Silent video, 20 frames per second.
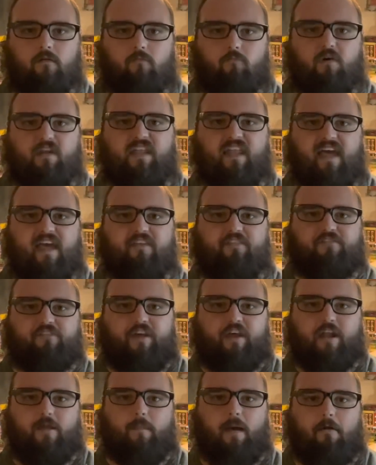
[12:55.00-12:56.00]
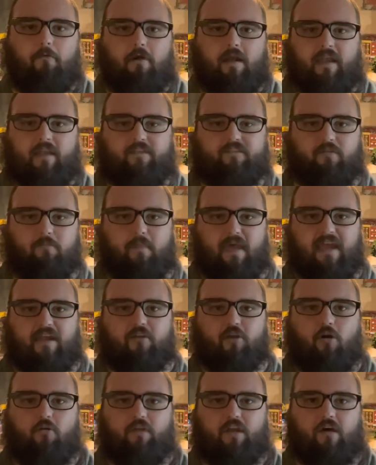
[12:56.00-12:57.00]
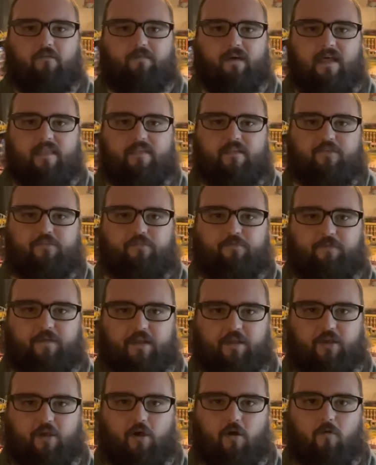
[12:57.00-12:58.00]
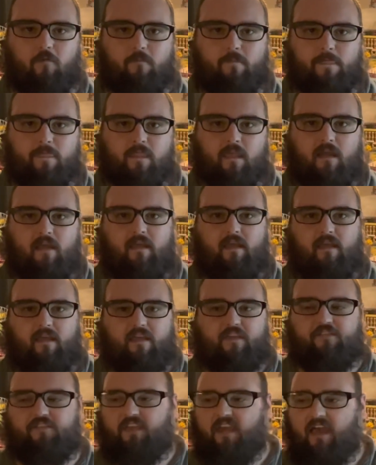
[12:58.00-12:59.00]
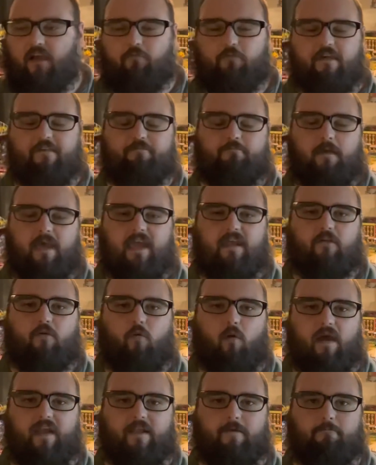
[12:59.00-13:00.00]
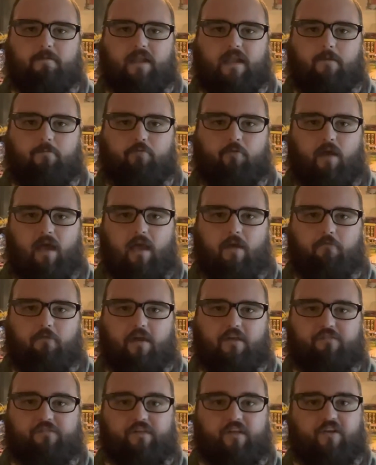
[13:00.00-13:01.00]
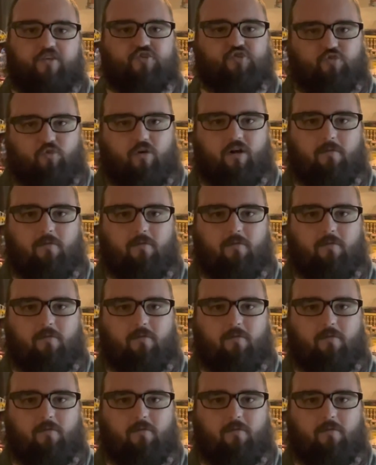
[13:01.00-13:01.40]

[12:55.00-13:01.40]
One last item I wanted to make note of on this video is, yeah, we've made quite a bit of progress in a short